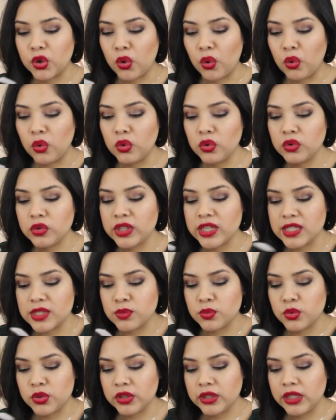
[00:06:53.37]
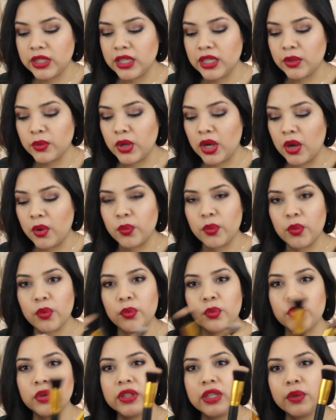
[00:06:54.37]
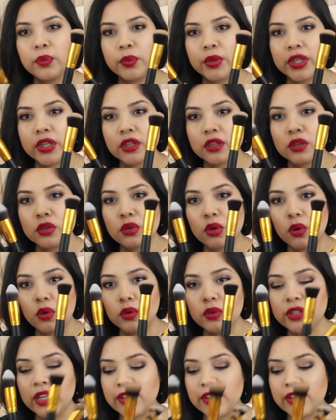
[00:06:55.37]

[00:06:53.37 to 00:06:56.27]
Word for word: gold is really a really weird gold.